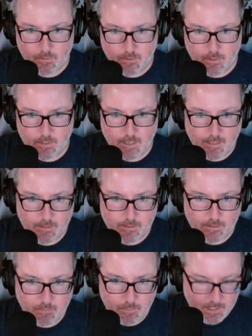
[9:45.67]
This has
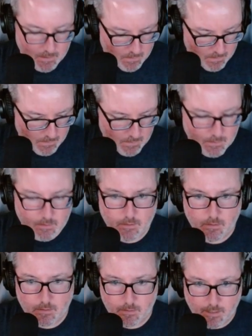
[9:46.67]
to be our
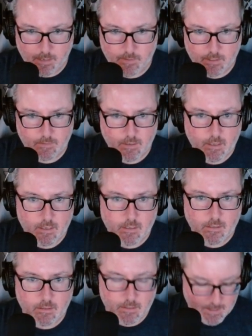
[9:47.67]
7.
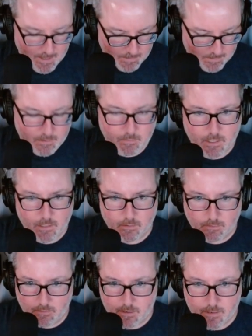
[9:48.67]
This has to be our
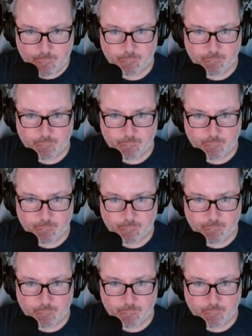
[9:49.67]
3.